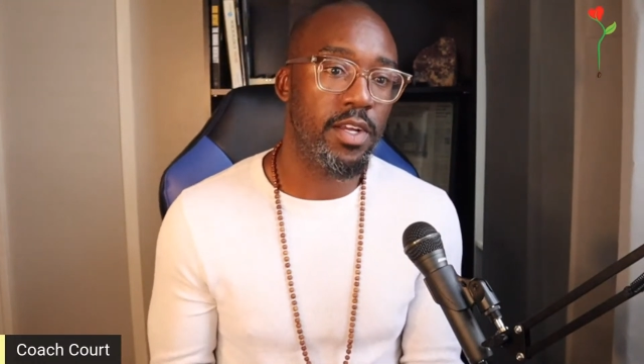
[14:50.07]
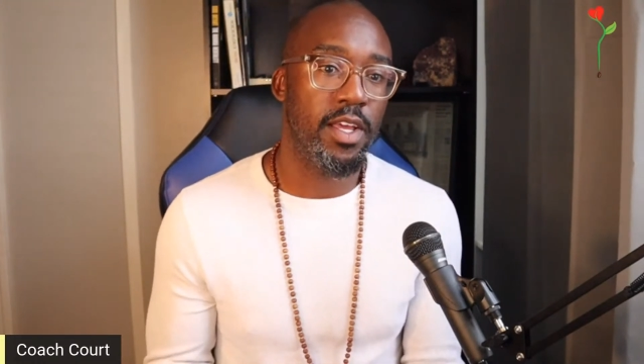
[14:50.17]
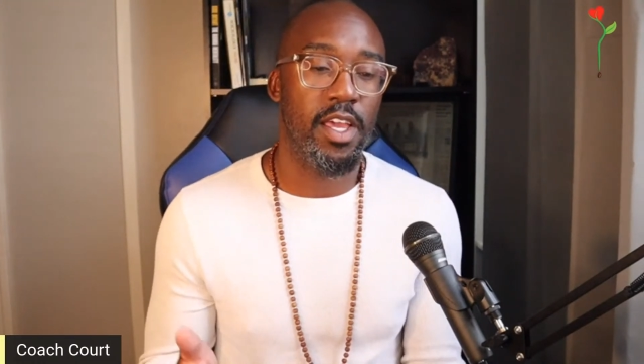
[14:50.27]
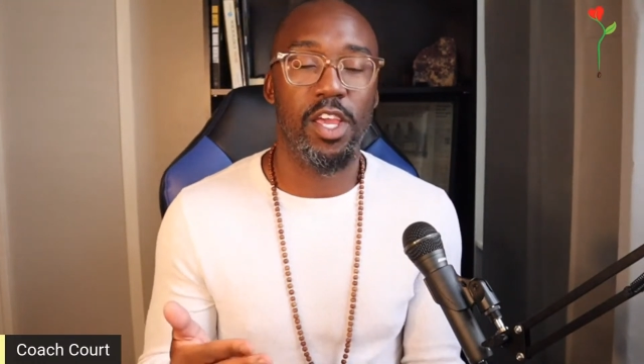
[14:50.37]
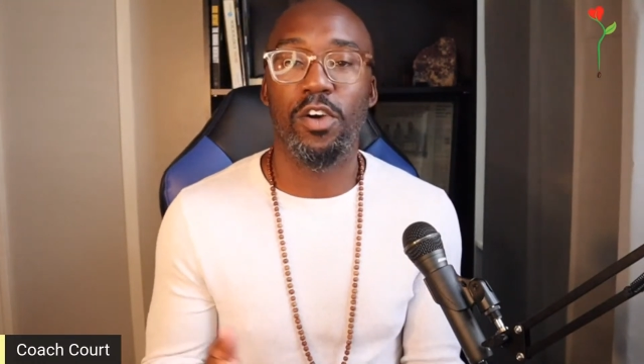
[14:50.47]

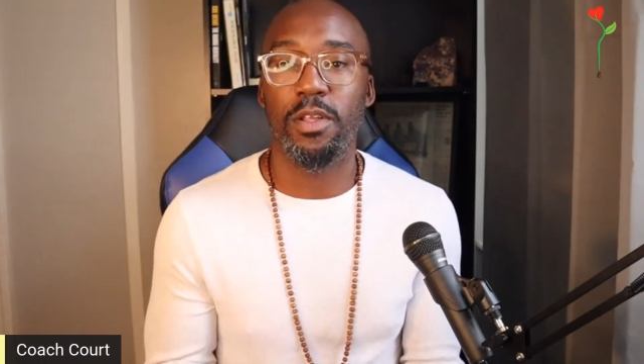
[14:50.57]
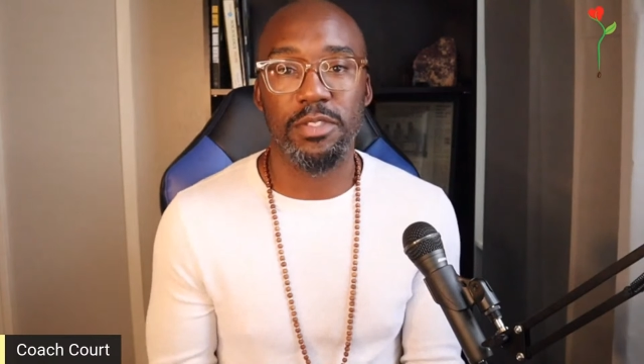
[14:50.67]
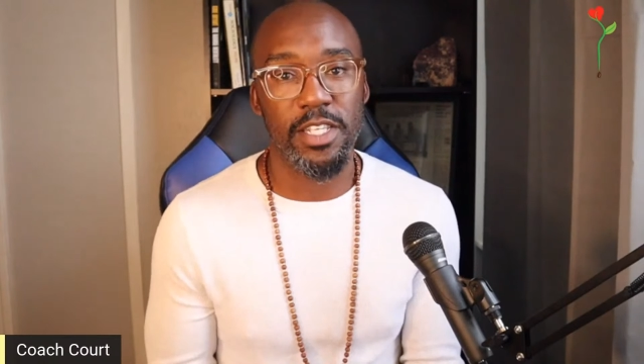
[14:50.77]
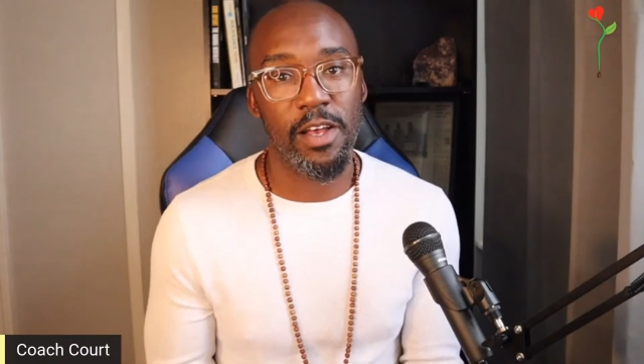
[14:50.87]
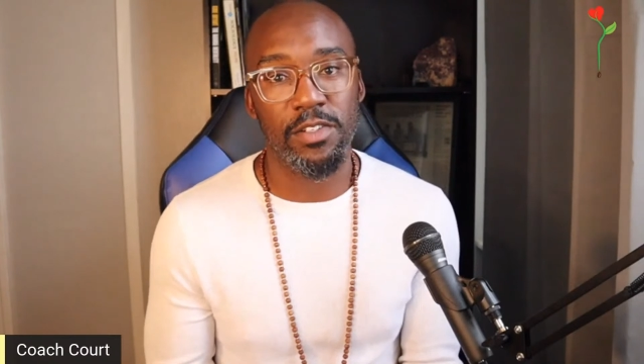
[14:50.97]
heal
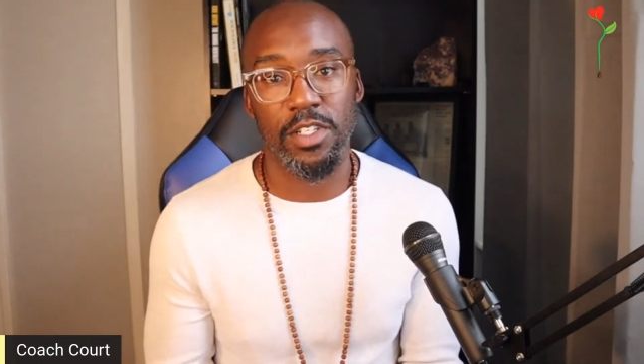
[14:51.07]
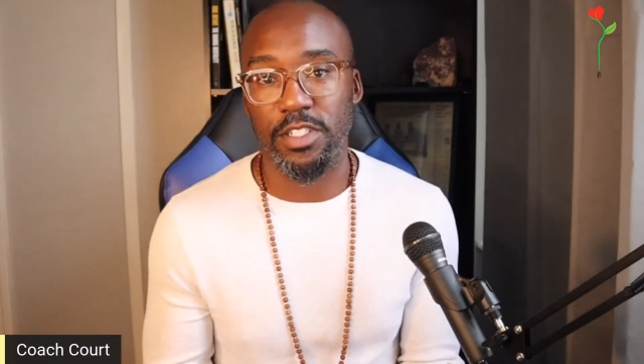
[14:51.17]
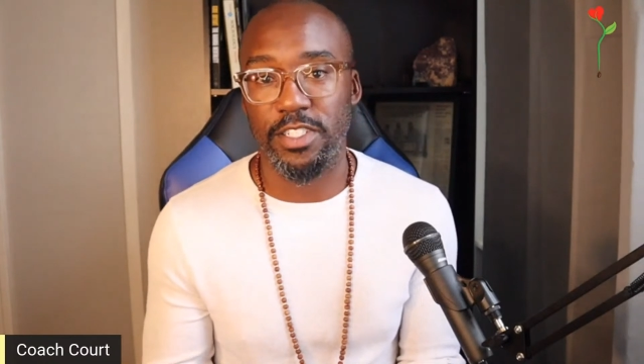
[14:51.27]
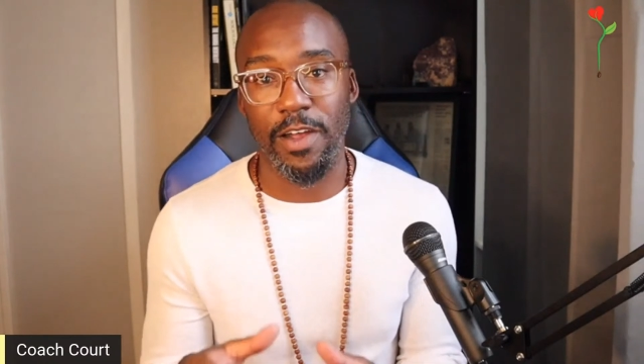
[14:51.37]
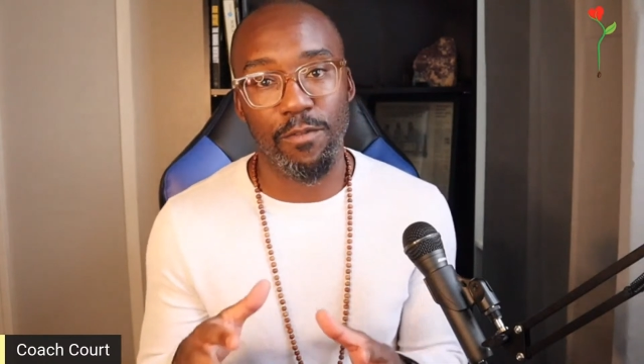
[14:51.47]
themselves,
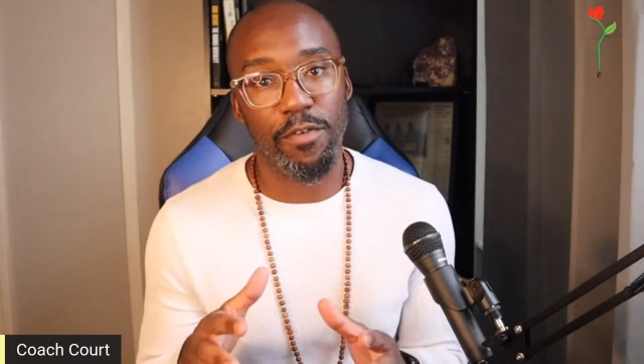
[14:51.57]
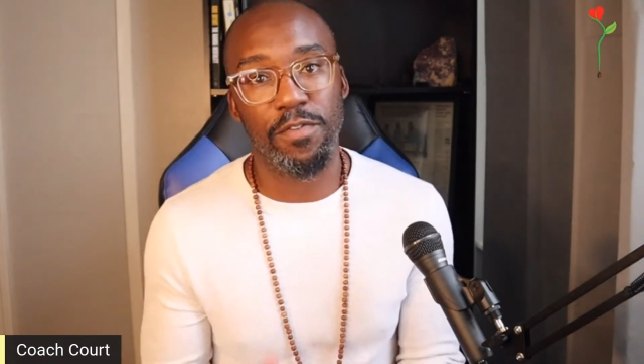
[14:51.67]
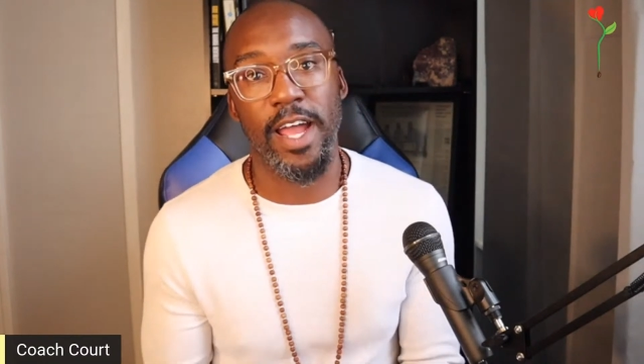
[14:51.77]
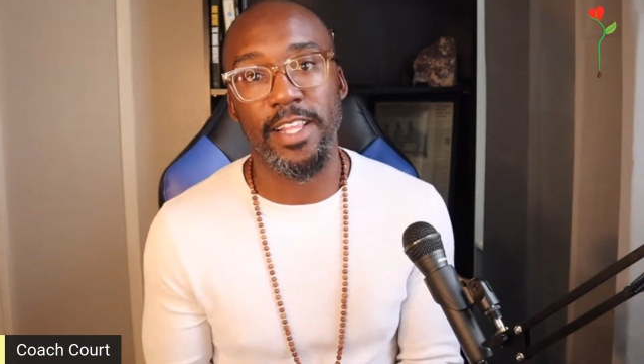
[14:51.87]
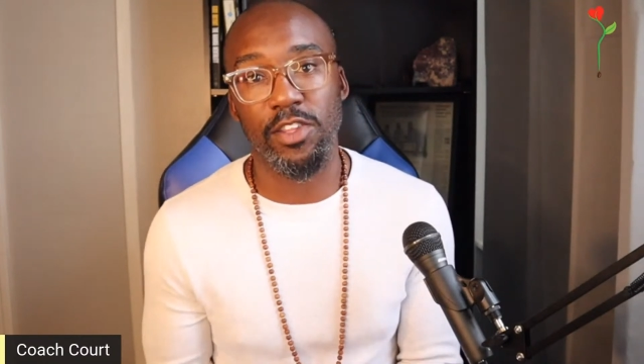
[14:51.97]

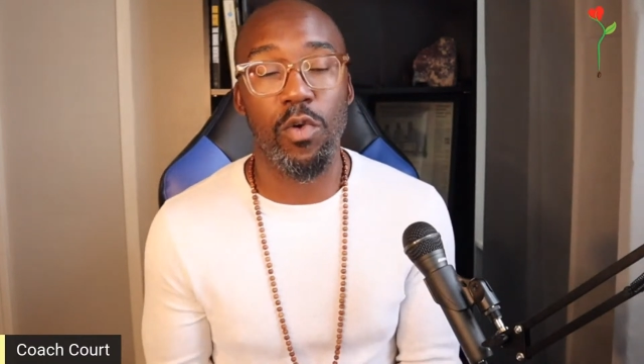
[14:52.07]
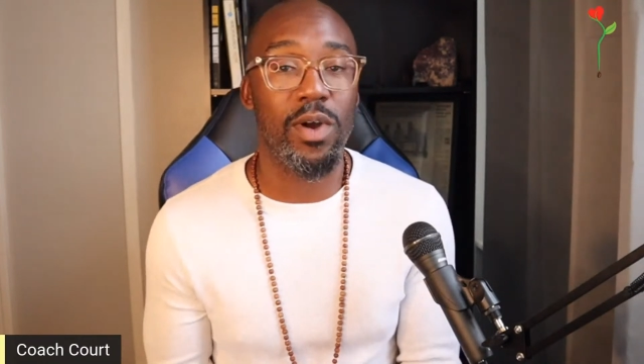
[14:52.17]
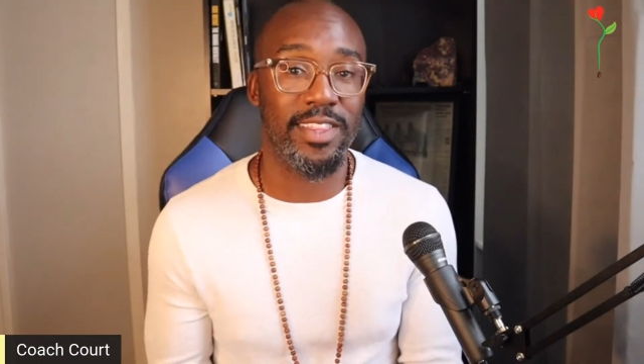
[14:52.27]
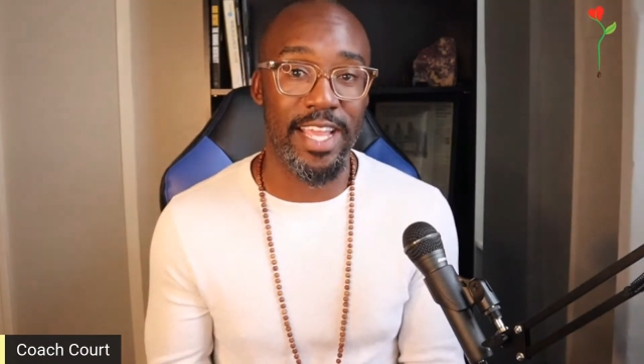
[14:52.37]
self-reflect on what